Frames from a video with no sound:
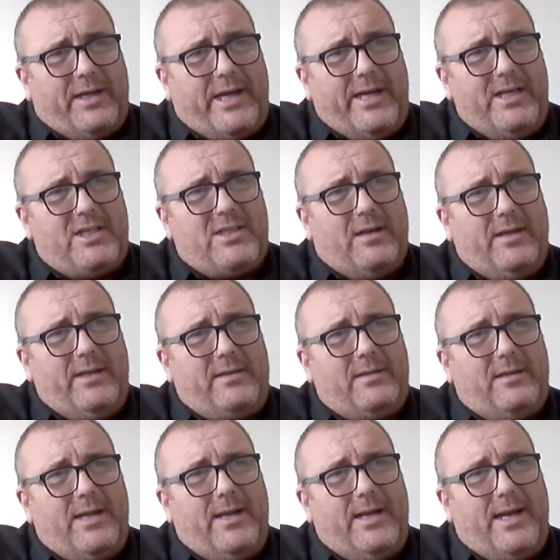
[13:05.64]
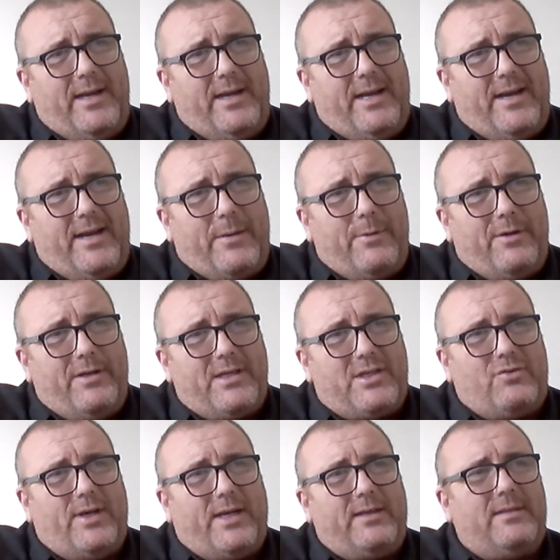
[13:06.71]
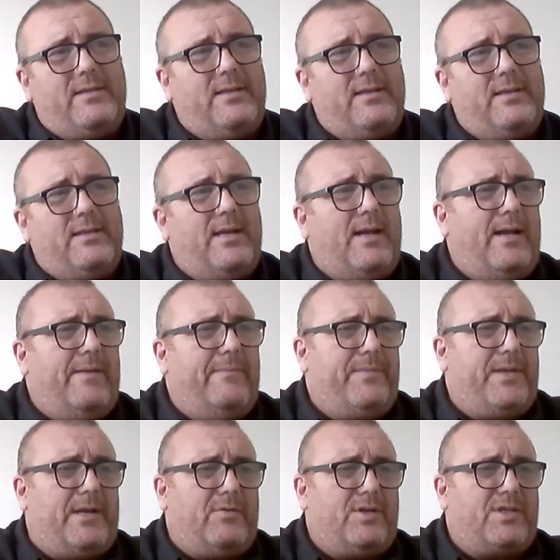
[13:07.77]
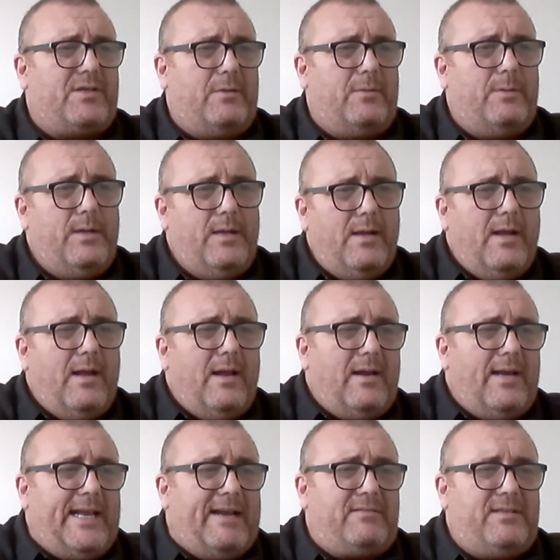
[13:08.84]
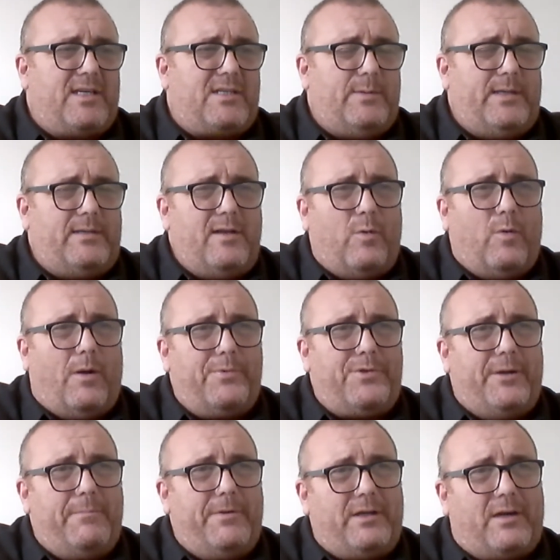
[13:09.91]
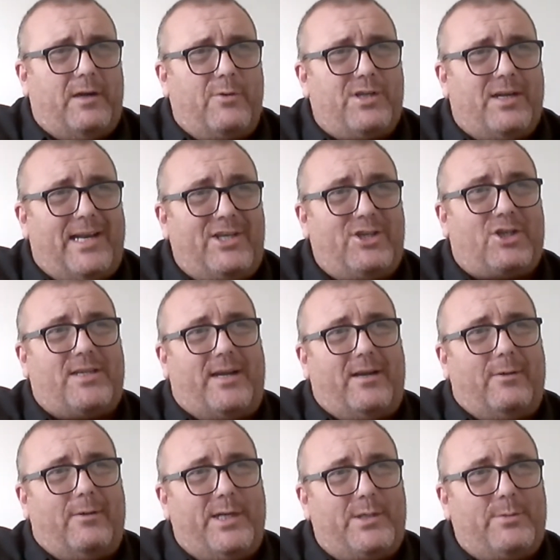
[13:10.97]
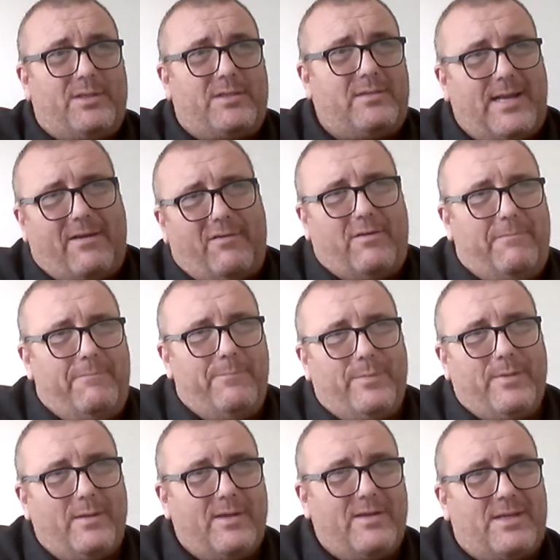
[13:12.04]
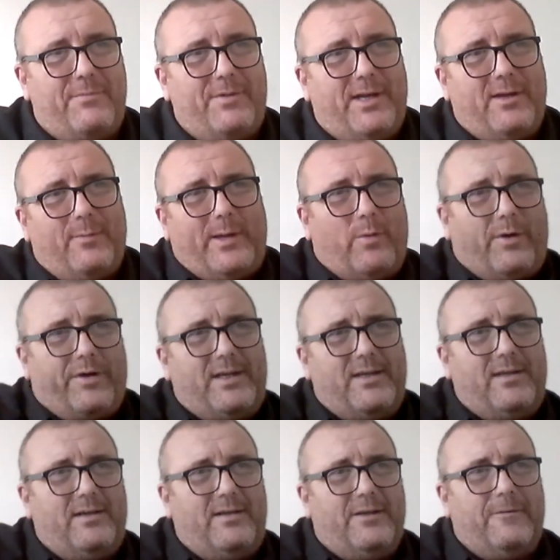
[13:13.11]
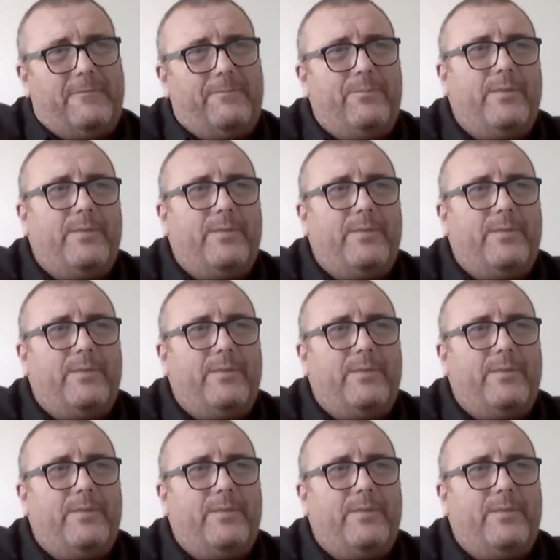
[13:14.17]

key site in our district, and also left us with no option but to close a leisure centre, which was never something that we wanted to do.